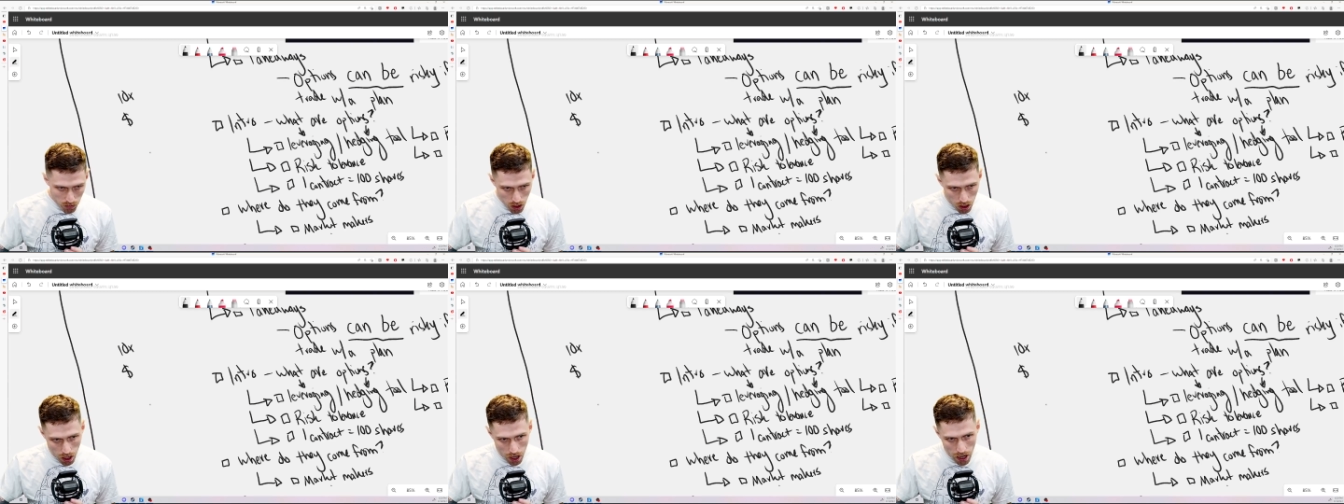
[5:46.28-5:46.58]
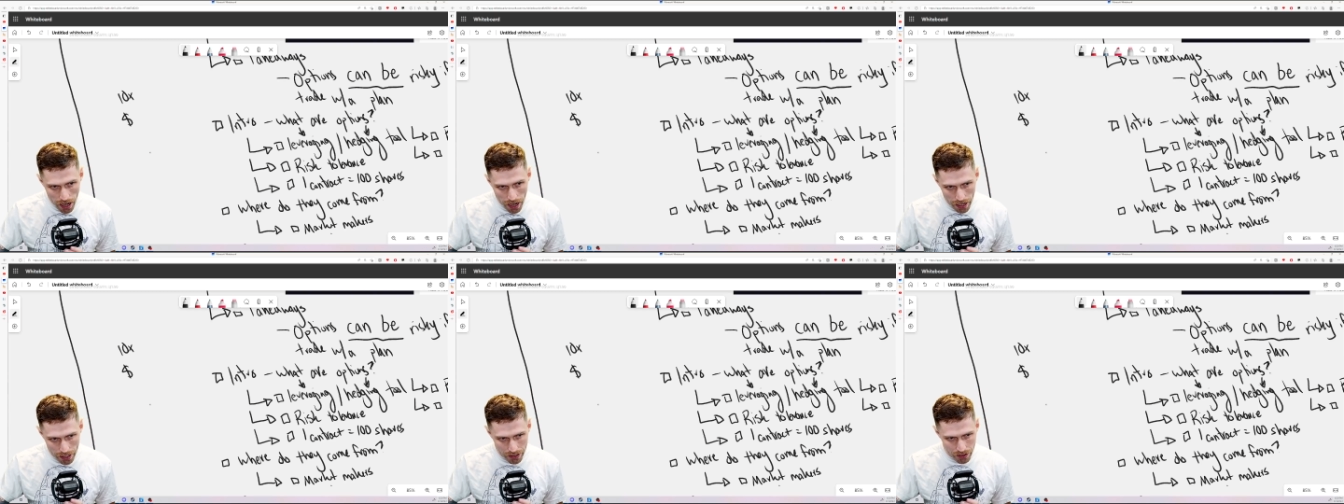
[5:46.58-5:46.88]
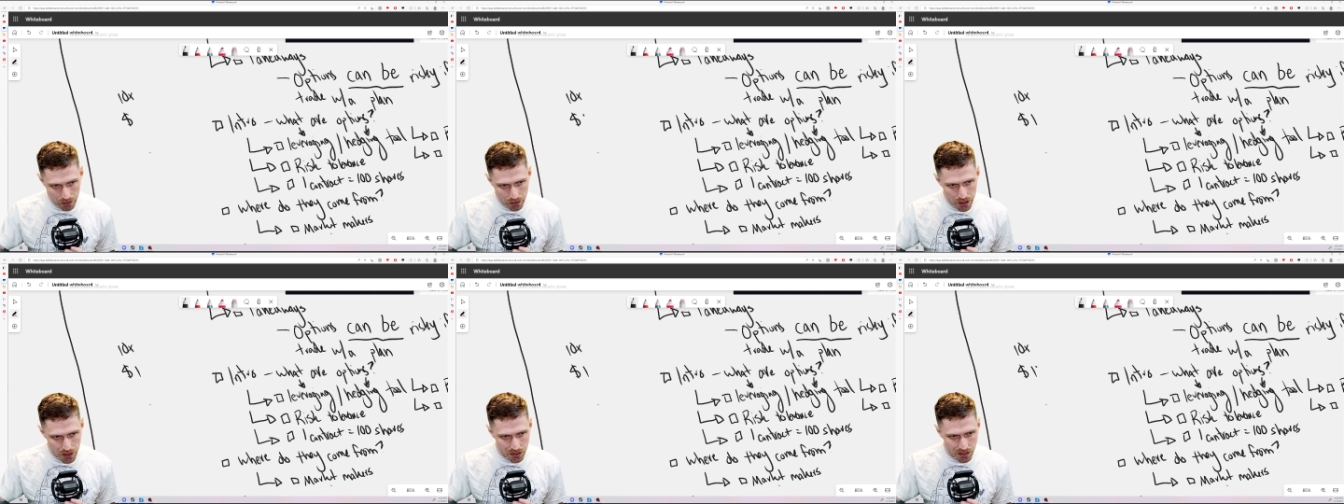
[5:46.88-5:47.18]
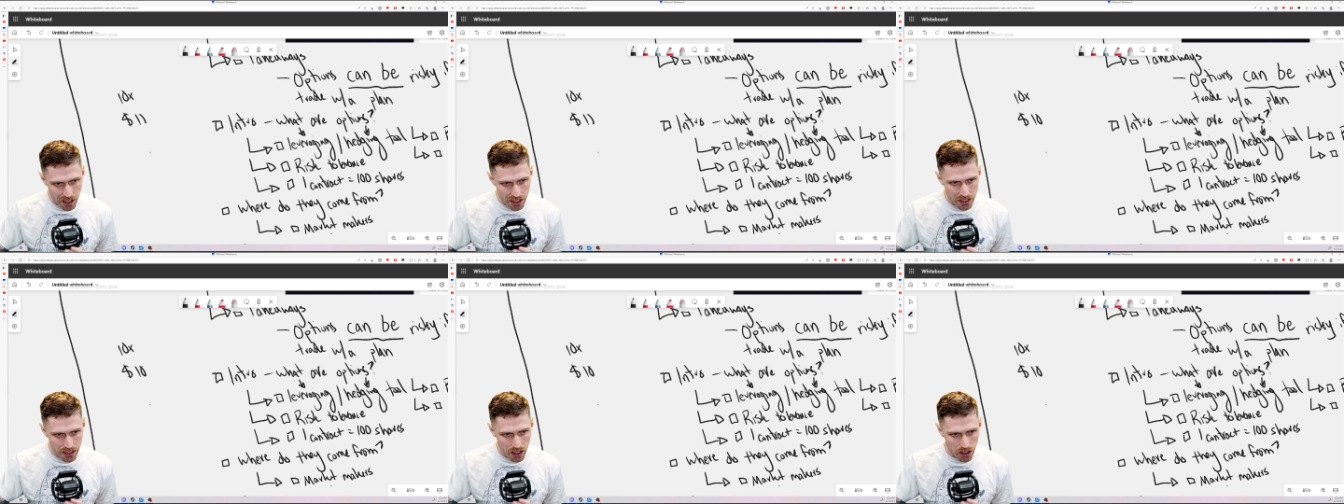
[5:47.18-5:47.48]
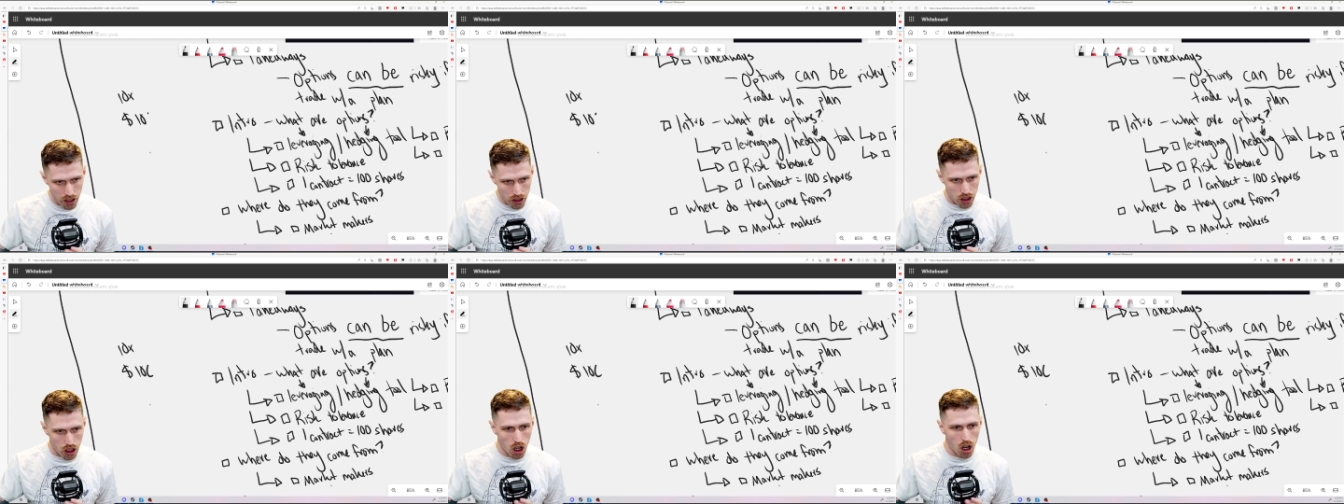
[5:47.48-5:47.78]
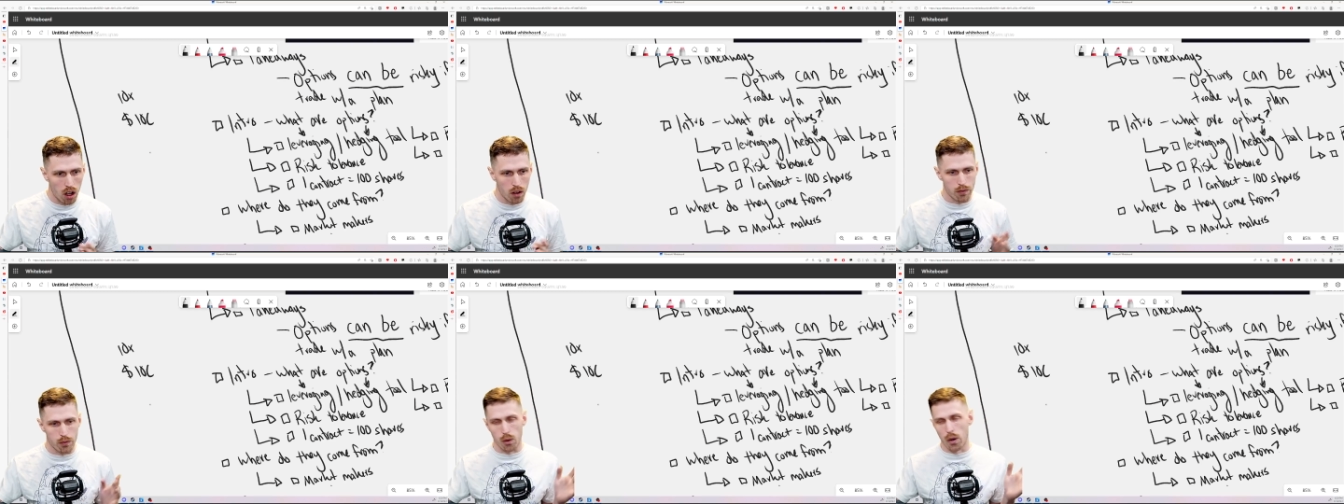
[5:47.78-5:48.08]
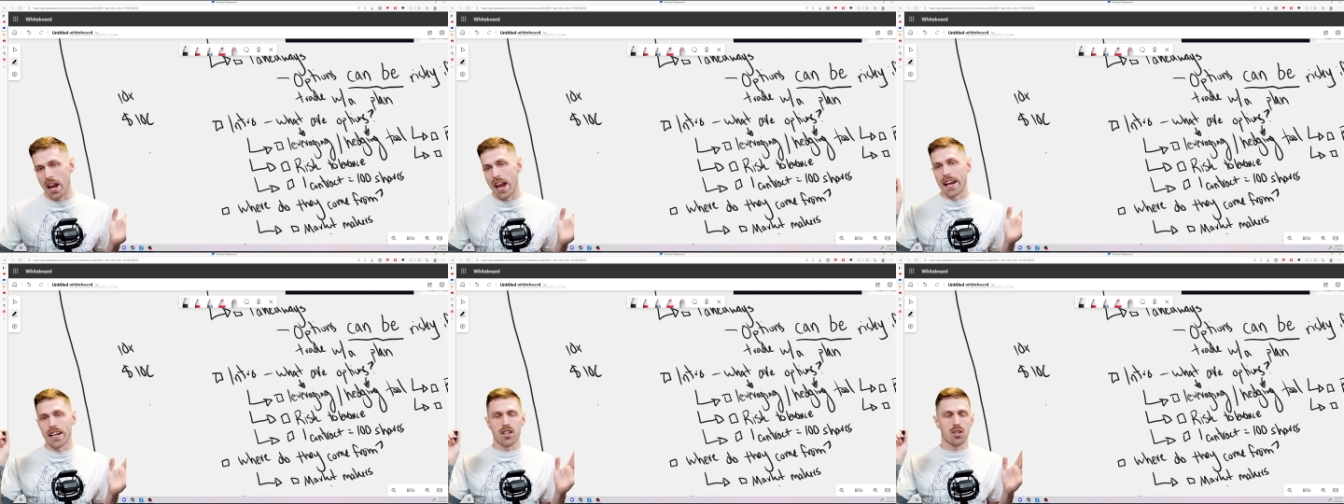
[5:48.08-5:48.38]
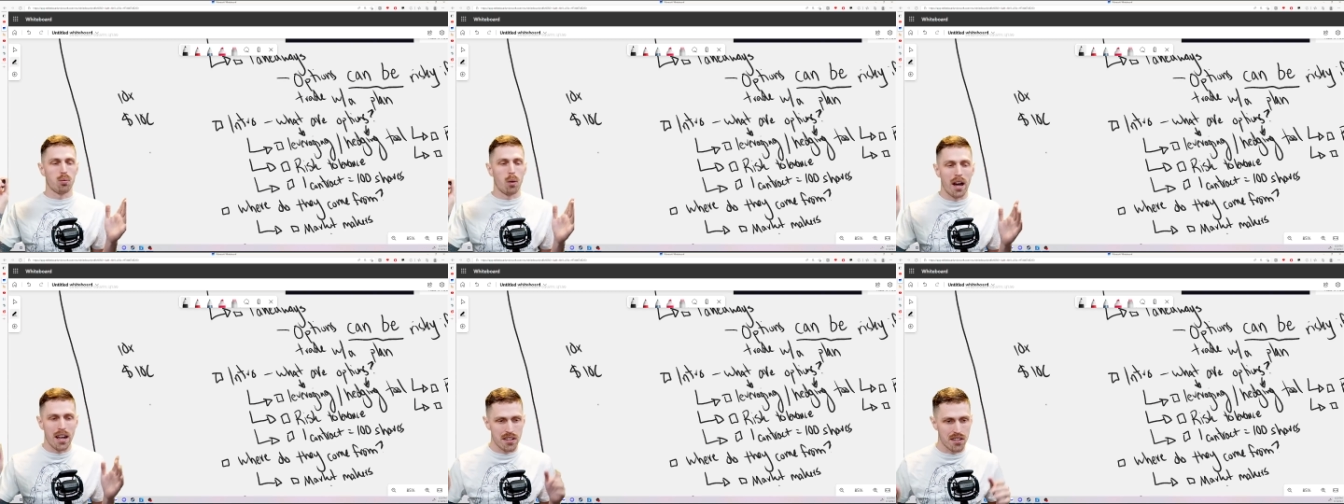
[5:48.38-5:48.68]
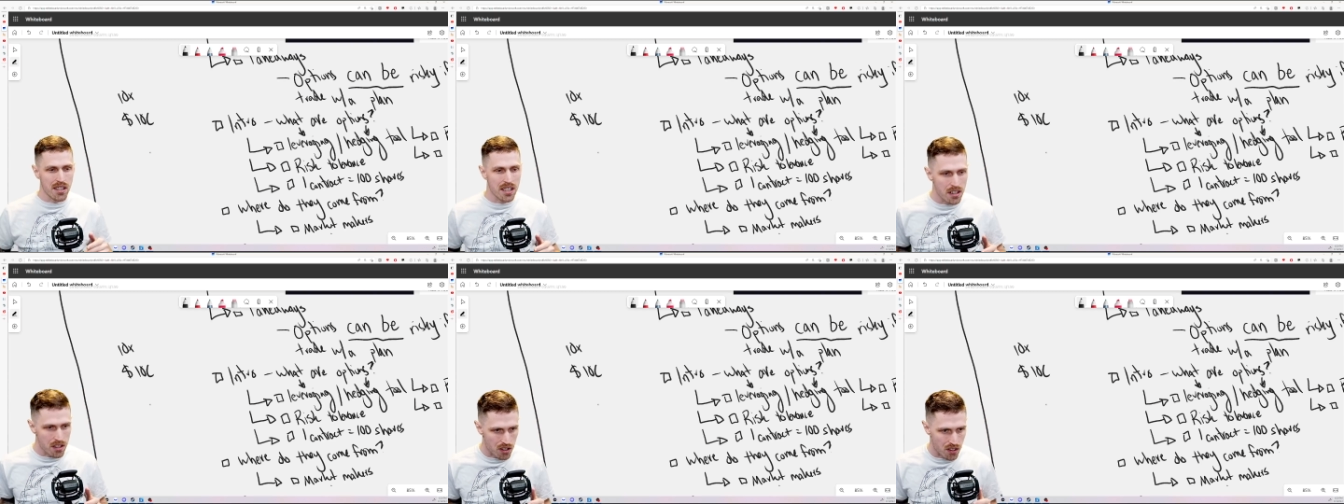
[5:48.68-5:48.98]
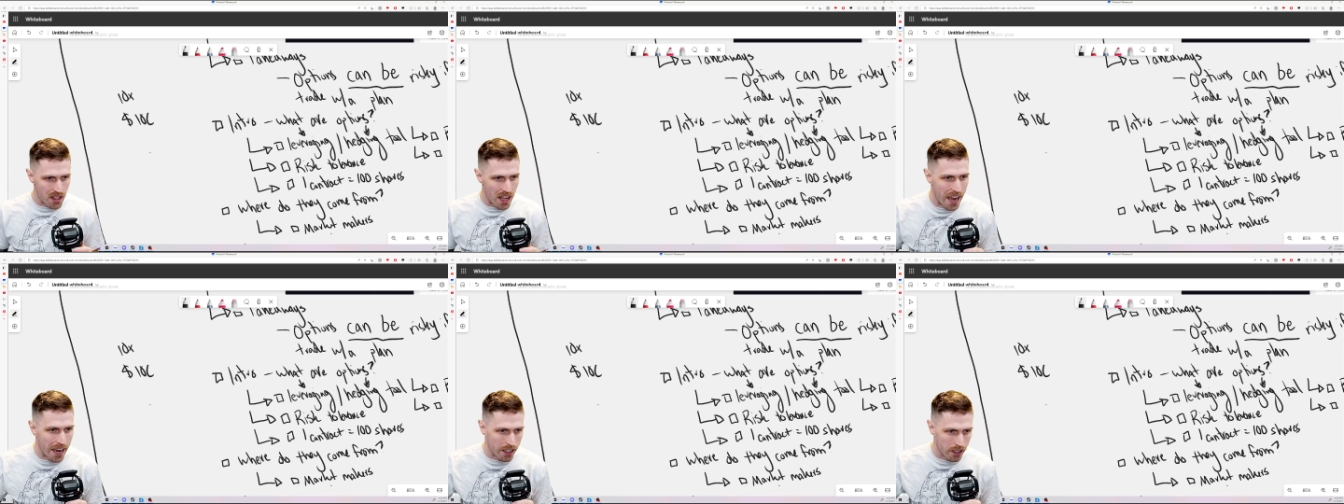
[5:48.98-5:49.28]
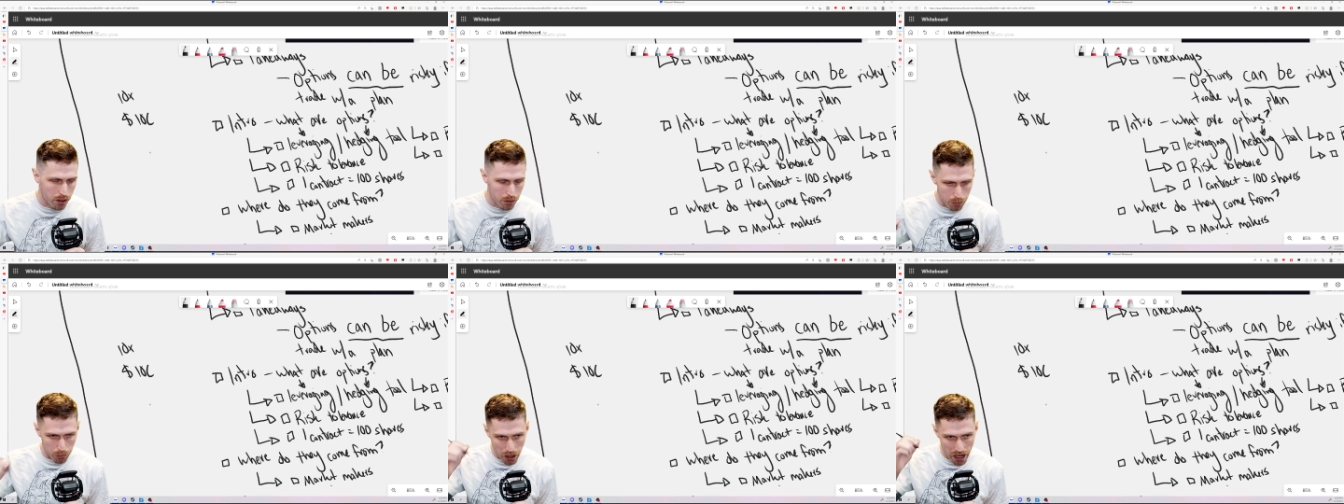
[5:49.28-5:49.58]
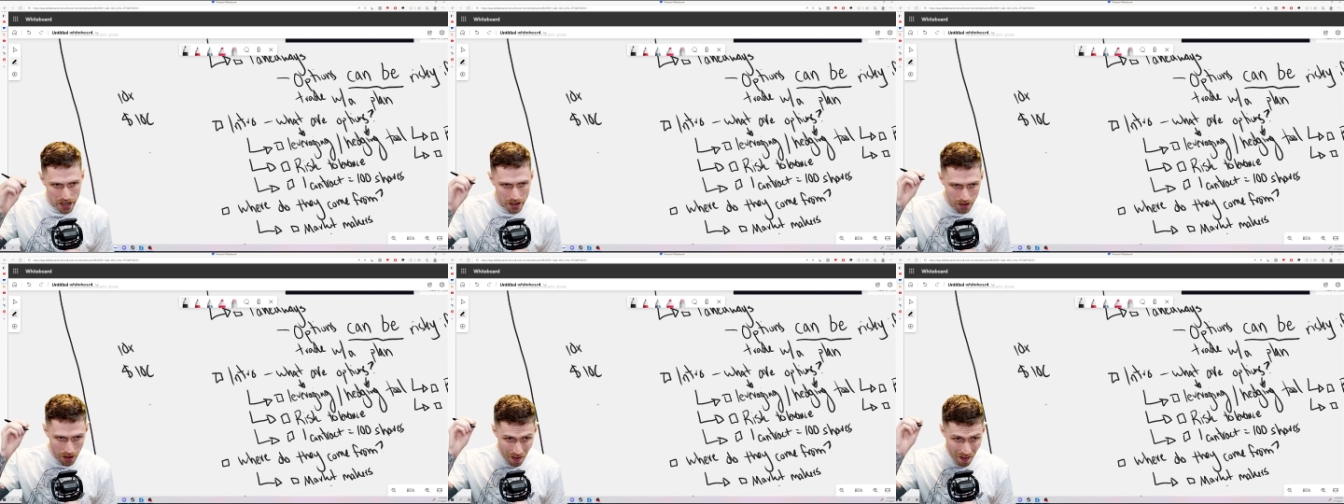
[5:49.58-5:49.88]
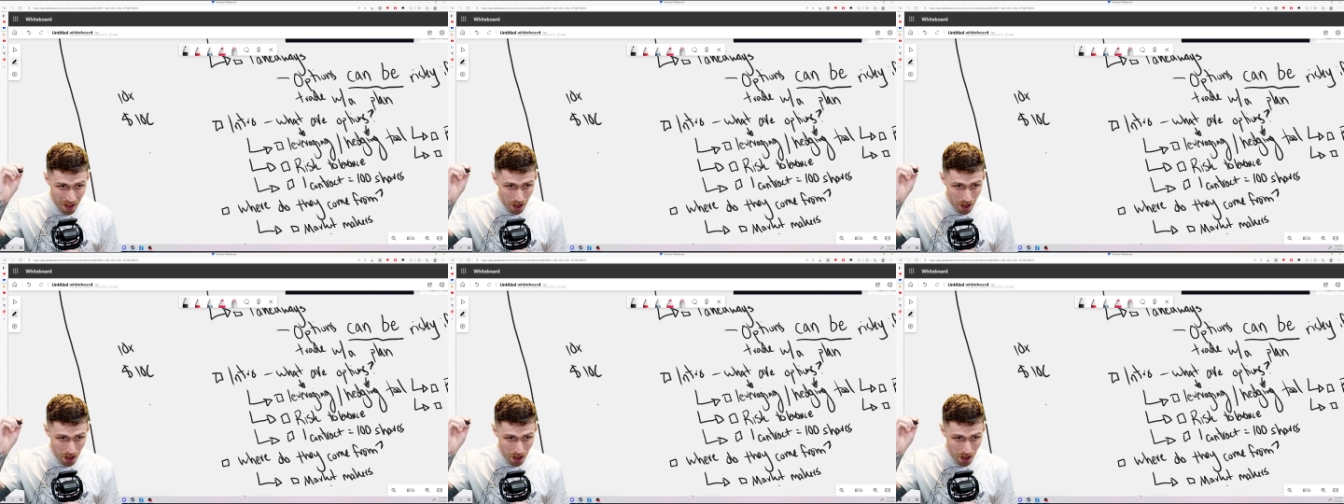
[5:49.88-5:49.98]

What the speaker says: on the $10 call for XYZ stock, right?